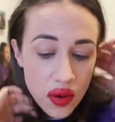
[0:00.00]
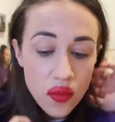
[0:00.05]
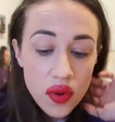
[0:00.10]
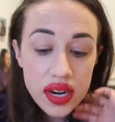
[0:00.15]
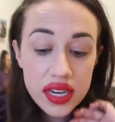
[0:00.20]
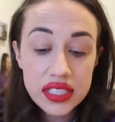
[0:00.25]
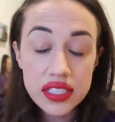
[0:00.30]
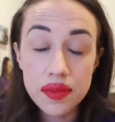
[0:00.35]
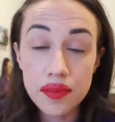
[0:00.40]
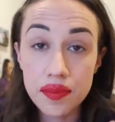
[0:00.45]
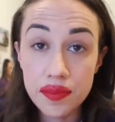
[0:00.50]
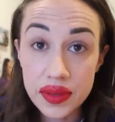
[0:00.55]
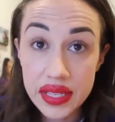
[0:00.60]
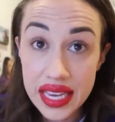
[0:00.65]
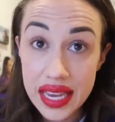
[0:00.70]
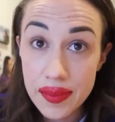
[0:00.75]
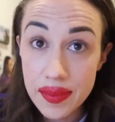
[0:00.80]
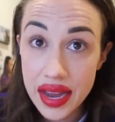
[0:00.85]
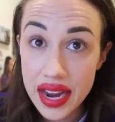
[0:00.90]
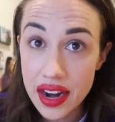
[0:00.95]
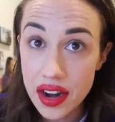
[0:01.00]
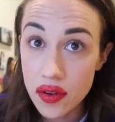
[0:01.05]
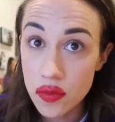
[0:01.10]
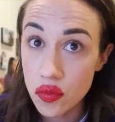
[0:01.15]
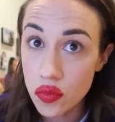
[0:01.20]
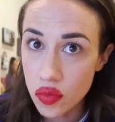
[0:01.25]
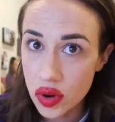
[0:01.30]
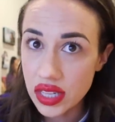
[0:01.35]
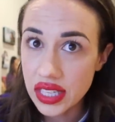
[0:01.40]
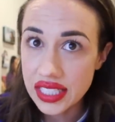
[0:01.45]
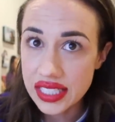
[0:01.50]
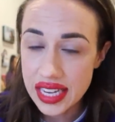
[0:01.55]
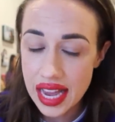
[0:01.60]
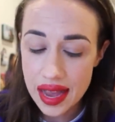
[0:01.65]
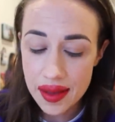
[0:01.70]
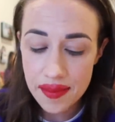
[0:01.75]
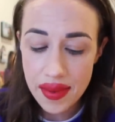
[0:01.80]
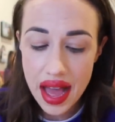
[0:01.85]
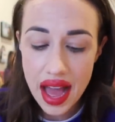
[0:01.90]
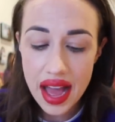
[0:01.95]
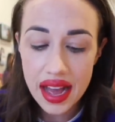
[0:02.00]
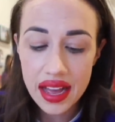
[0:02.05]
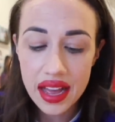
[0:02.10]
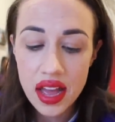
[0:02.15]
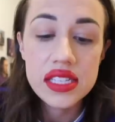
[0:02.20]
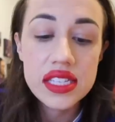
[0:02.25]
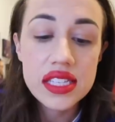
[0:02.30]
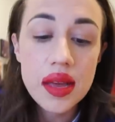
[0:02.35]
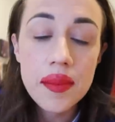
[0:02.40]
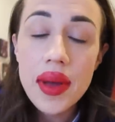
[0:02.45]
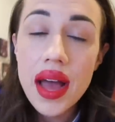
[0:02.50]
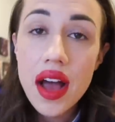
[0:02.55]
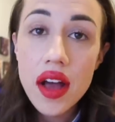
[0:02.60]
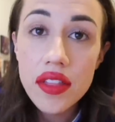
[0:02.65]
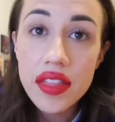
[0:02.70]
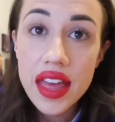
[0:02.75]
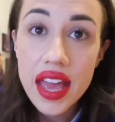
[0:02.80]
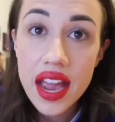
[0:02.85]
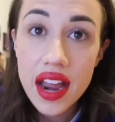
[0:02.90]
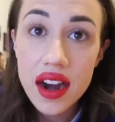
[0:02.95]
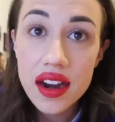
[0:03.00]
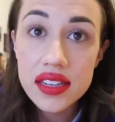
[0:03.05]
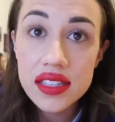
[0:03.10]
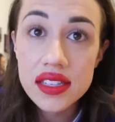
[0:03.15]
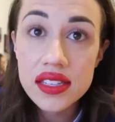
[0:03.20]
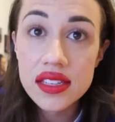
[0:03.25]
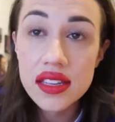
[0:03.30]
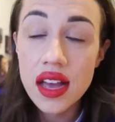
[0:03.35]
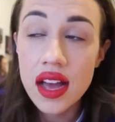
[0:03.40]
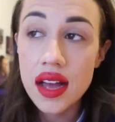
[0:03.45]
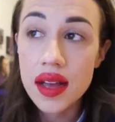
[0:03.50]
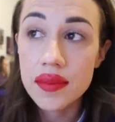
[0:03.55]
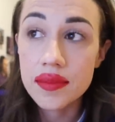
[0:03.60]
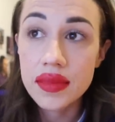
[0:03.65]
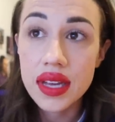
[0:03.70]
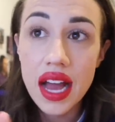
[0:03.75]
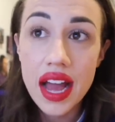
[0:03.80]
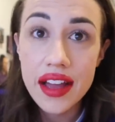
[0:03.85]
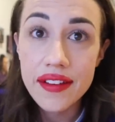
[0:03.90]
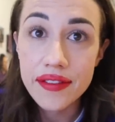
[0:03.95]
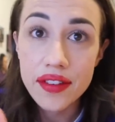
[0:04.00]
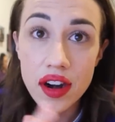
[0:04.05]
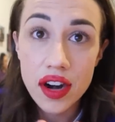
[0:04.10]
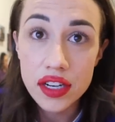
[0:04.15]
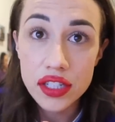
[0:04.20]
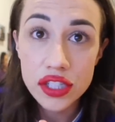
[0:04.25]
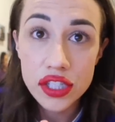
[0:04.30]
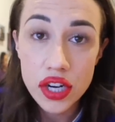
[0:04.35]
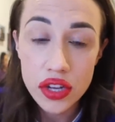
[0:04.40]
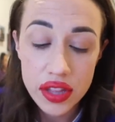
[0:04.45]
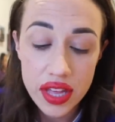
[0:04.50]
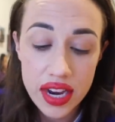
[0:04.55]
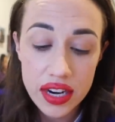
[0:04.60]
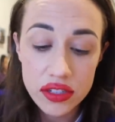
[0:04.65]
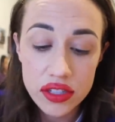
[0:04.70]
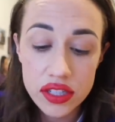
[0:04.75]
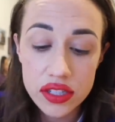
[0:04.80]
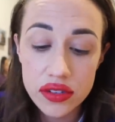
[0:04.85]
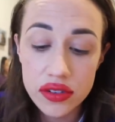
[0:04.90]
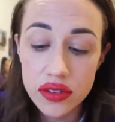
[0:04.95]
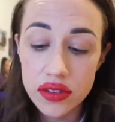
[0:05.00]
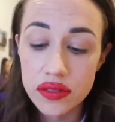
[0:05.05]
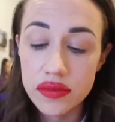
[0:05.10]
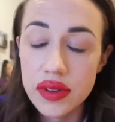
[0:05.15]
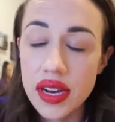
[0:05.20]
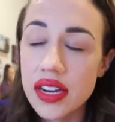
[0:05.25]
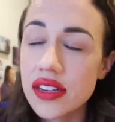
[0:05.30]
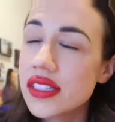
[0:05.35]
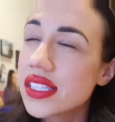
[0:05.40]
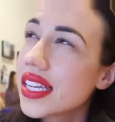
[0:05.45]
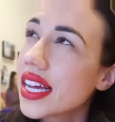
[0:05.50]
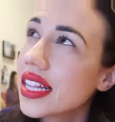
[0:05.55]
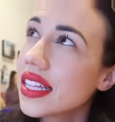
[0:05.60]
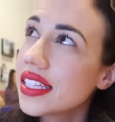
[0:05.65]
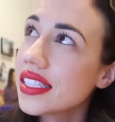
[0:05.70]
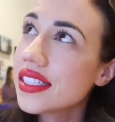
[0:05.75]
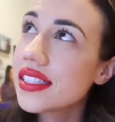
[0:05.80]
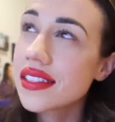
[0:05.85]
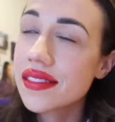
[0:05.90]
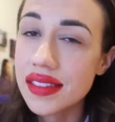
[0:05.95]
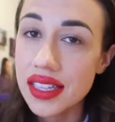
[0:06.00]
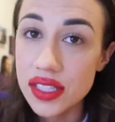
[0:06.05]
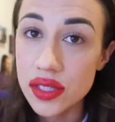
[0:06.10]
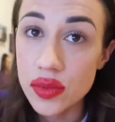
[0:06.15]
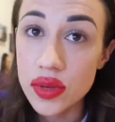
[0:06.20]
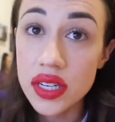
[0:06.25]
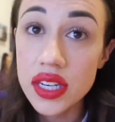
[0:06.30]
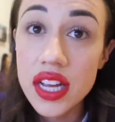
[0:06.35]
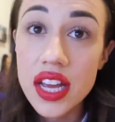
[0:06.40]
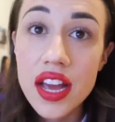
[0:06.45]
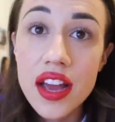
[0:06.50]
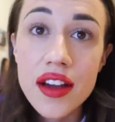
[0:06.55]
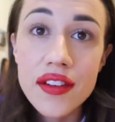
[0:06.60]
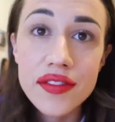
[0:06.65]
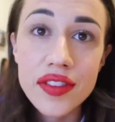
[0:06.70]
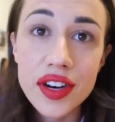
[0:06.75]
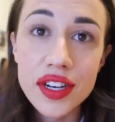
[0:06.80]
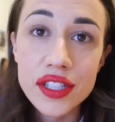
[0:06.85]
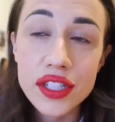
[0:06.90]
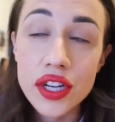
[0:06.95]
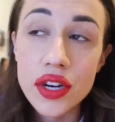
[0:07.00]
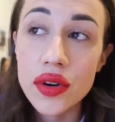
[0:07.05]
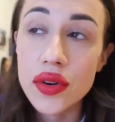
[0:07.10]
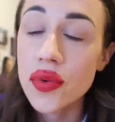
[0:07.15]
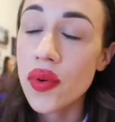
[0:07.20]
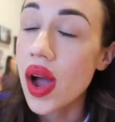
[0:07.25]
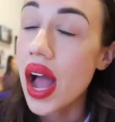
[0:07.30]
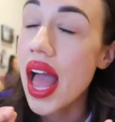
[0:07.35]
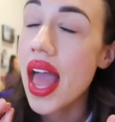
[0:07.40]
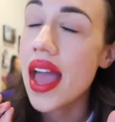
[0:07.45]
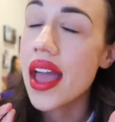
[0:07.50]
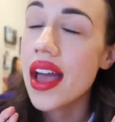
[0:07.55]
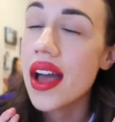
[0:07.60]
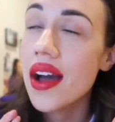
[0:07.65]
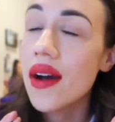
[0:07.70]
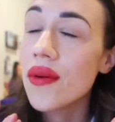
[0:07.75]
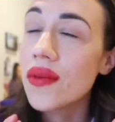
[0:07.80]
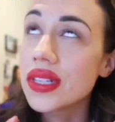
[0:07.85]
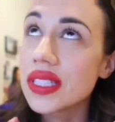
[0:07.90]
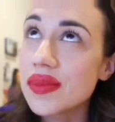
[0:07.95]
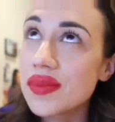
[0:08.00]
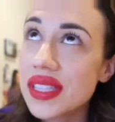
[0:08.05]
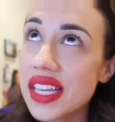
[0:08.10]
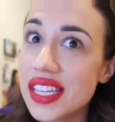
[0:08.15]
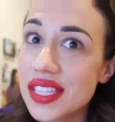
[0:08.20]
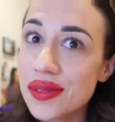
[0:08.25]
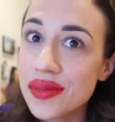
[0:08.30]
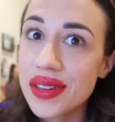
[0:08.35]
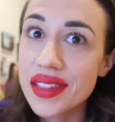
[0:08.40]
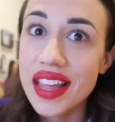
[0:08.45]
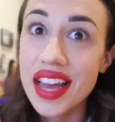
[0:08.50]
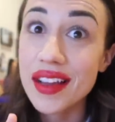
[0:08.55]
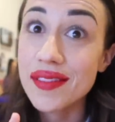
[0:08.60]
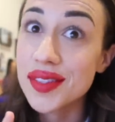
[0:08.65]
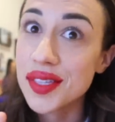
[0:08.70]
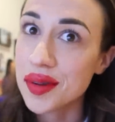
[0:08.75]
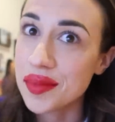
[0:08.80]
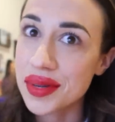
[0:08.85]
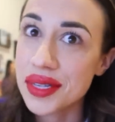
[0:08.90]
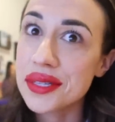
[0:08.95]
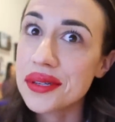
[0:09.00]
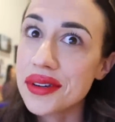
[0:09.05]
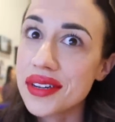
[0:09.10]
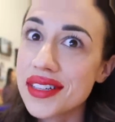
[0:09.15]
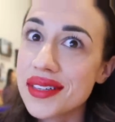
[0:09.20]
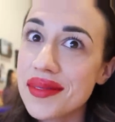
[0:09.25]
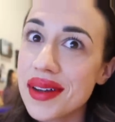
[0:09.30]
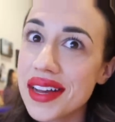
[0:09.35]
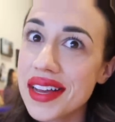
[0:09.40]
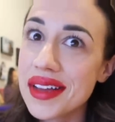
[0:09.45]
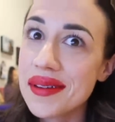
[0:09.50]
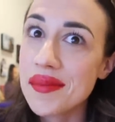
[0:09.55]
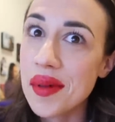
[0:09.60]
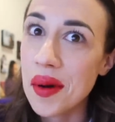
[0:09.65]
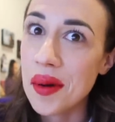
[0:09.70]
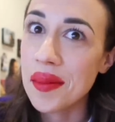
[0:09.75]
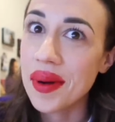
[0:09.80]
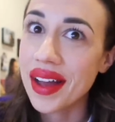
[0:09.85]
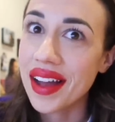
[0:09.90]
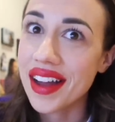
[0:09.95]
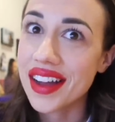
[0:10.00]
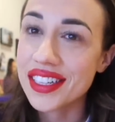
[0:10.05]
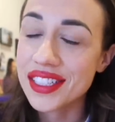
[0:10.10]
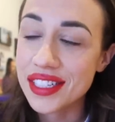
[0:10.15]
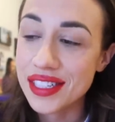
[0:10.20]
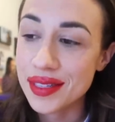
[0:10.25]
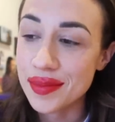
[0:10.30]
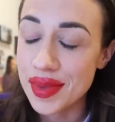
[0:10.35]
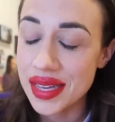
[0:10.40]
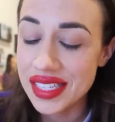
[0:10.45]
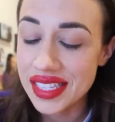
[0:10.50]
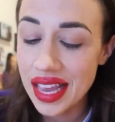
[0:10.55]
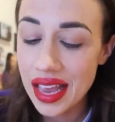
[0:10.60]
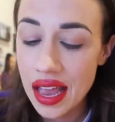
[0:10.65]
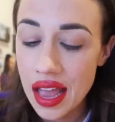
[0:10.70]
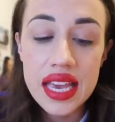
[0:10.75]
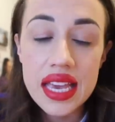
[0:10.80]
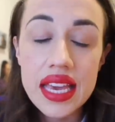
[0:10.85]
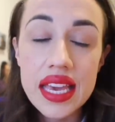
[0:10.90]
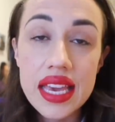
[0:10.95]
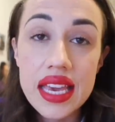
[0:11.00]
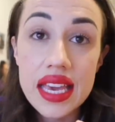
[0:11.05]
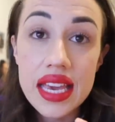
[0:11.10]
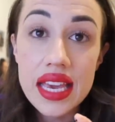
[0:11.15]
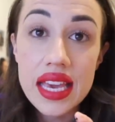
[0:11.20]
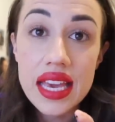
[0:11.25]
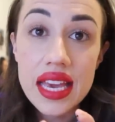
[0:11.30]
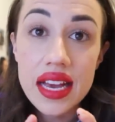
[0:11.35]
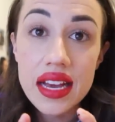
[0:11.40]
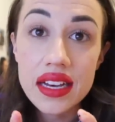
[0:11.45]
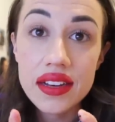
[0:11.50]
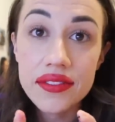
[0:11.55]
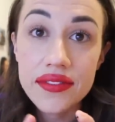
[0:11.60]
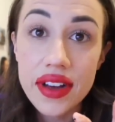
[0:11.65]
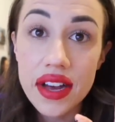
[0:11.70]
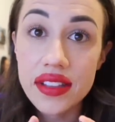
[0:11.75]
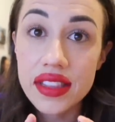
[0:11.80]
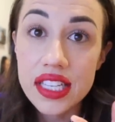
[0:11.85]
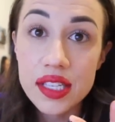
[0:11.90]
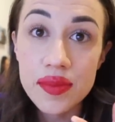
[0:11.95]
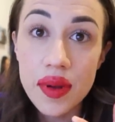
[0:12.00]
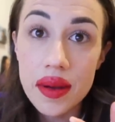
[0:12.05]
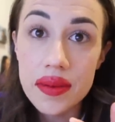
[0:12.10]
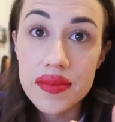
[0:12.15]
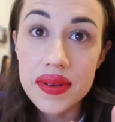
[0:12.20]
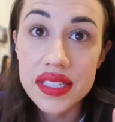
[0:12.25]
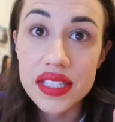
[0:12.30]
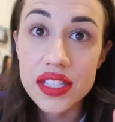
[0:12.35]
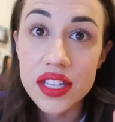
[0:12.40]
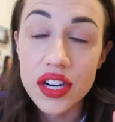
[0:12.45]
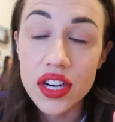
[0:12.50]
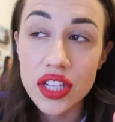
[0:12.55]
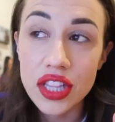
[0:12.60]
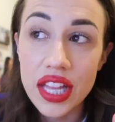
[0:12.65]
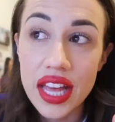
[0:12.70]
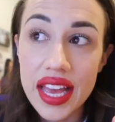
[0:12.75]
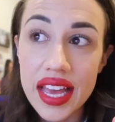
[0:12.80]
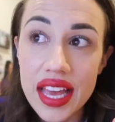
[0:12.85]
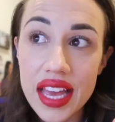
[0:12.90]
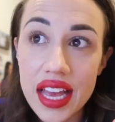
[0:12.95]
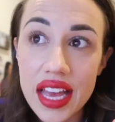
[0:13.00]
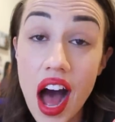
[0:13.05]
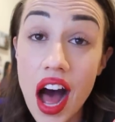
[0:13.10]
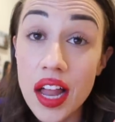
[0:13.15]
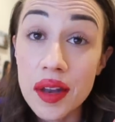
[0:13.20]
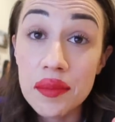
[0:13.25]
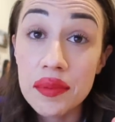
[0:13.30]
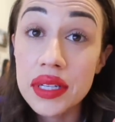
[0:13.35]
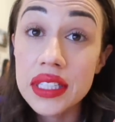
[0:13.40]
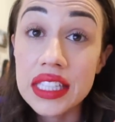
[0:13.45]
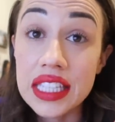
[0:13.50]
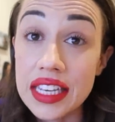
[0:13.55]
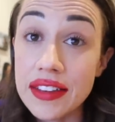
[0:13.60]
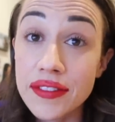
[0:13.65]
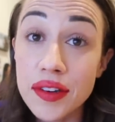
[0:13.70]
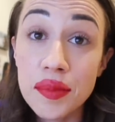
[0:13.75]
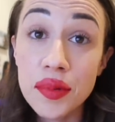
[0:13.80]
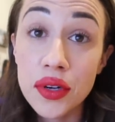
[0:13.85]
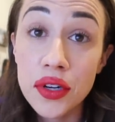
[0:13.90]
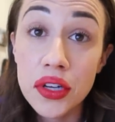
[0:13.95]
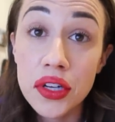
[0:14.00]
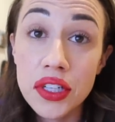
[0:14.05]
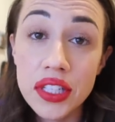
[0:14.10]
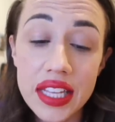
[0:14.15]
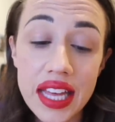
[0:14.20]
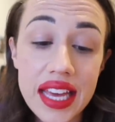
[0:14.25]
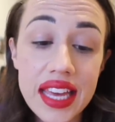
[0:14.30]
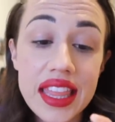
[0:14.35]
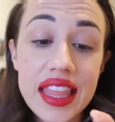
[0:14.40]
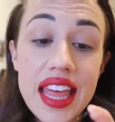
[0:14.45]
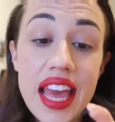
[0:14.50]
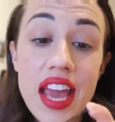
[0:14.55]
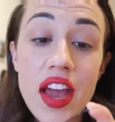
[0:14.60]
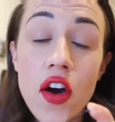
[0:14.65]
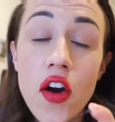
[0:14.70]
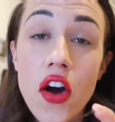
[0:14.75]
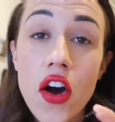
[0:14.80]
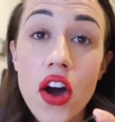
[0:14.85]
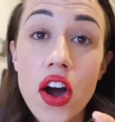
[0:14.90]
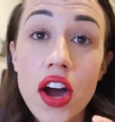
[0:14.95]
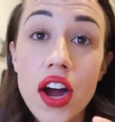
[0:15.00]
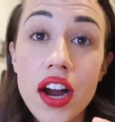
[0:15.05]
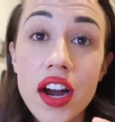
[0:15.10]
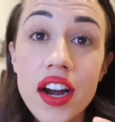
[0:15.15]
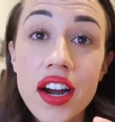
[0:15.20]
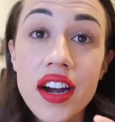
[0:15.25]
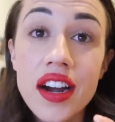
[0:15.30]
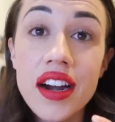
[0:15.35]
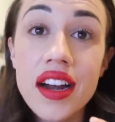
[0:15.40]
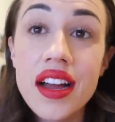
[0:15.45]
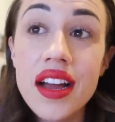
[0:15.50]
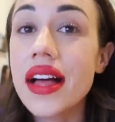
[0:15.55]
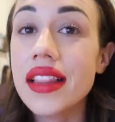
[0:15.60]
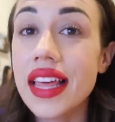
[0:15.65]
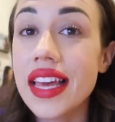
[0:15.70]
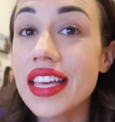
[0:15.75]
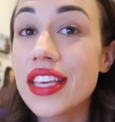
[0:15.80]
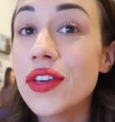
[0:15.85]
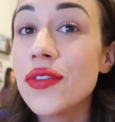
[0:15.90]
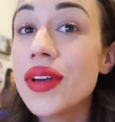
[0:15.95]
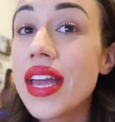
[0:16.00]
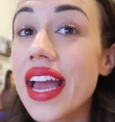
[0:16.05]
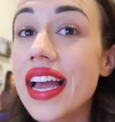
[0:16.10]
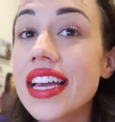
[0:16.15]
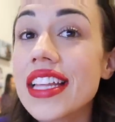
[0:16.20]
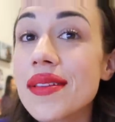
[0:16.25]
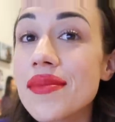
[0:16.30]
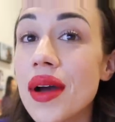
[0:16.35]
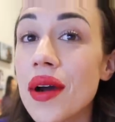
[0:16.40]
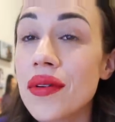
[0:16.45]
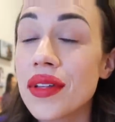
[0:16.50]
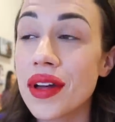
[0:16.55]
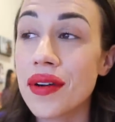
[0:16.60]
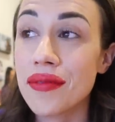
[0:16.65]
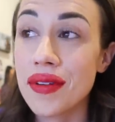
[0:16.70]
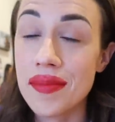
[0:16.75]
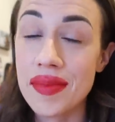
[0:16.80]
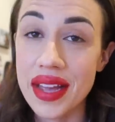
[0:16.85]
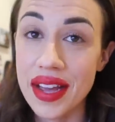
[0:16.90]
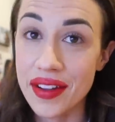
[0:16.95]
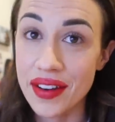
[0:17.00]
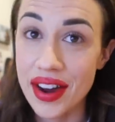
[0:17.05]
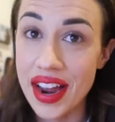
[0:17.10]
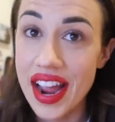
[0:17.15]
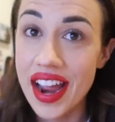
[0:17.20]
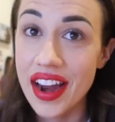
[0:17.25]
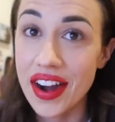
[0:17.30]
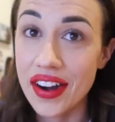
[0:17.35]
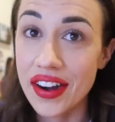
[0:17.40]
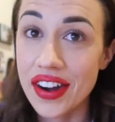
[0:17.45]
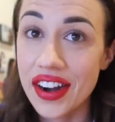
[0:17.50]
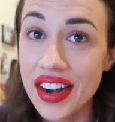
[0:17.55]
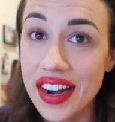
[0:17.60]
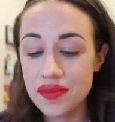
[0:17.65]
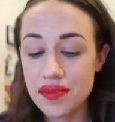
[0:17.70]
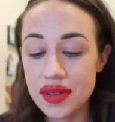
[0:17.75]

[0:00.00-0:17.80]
I want it to keep my hair really tight back, somehow the hair um, guy for our show, the hairdresser, hairstylist, that's the word, for our show, who I was obsessed with. I have so many stories about him. Oh my gosh, he's amazing. He found these bobby pins that are like unbelievable. Like they are, like you can't get them out without ripping out your hair.